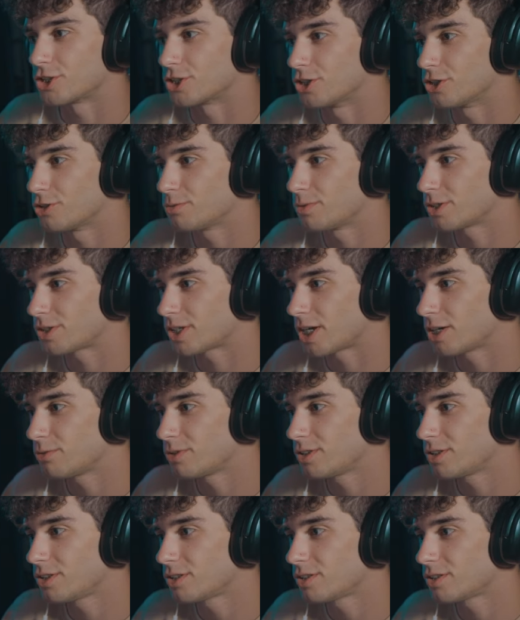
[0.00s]
she know about
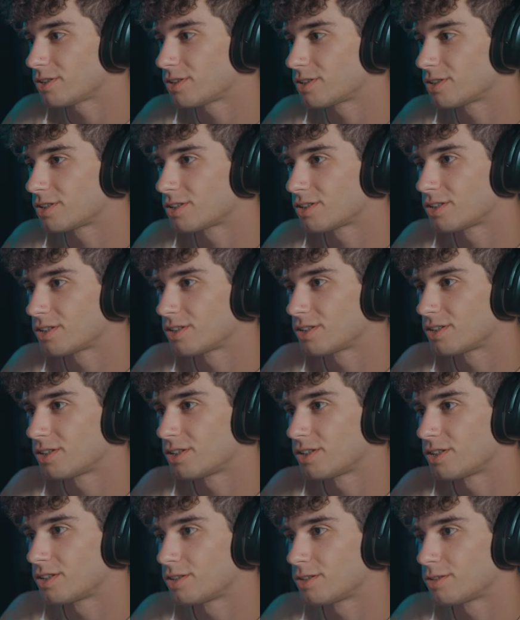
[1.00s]
Tywin yet?
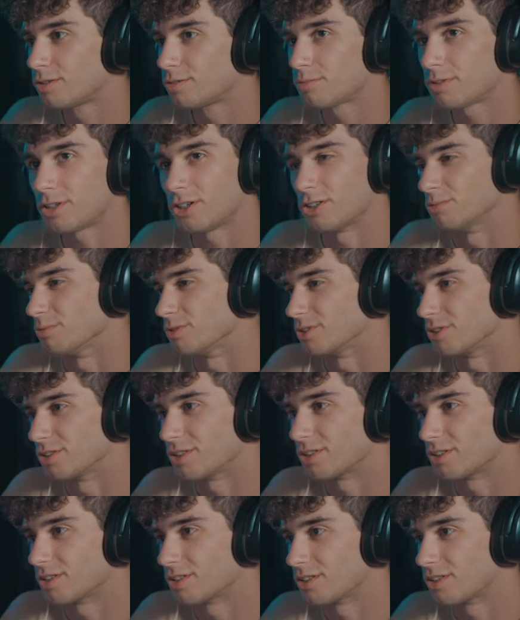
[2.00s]

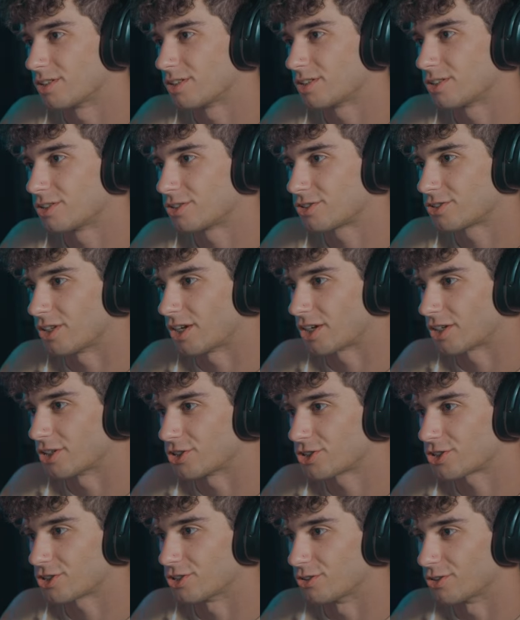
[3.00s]
Probably. just not gonna
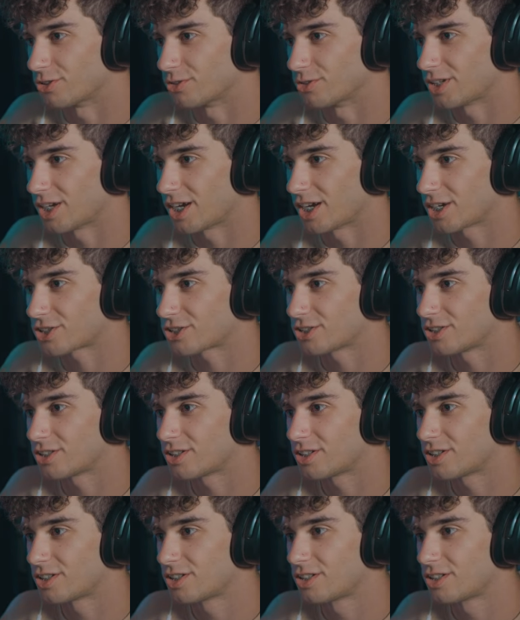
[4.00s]
show her reaction.